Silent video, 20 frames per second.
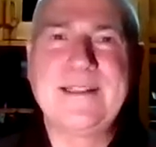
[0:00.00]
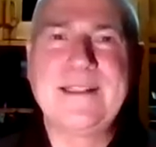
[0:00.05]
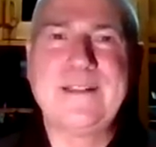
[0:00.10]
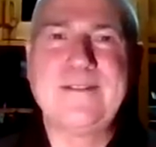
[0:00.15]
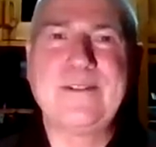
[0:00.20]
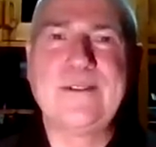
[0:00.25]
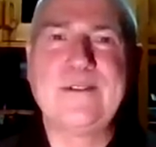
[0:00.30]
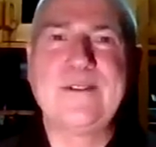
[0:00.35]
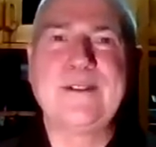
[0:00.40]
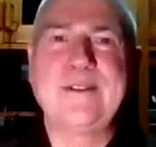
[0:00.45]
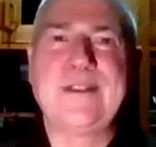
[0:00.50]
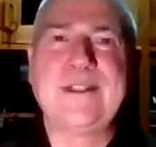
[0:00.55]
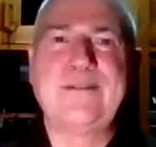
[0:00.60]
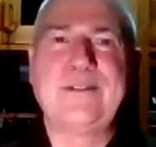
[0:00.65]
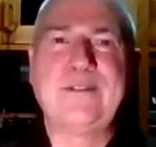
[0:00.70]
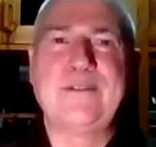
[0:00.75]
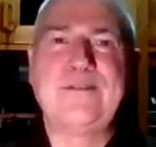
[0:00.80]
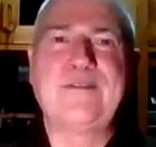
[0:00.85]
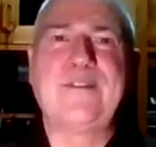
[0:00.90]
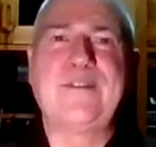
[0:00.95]
if
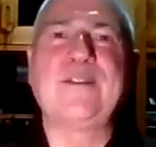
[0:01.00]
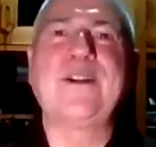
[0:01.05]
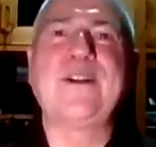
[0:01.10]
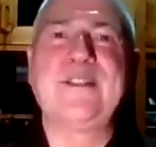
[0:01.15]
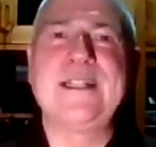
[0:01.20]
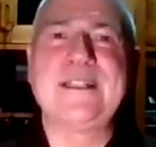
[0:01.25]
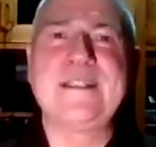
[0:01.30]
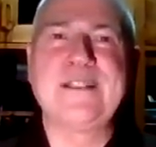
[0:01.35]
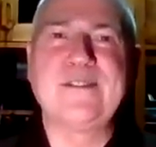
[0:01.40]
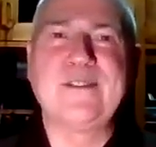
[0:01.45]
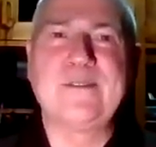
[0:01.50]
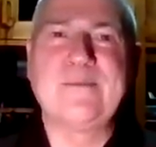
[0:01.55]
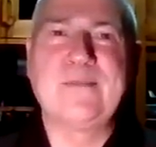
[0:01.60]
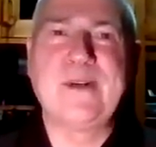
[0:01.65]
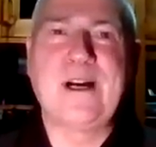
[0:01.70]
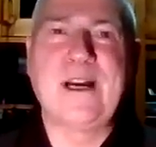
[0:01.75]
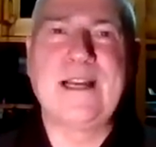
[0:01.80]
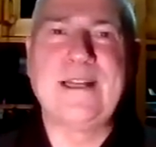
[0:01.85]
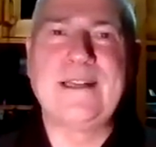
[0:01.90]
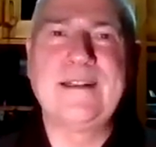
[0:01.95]
you follow this in your
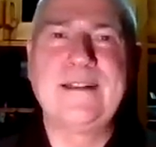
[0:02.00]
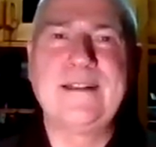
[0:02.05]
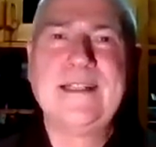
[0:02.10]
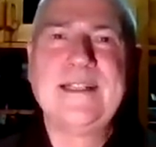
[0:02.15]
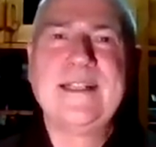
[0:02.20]
mind.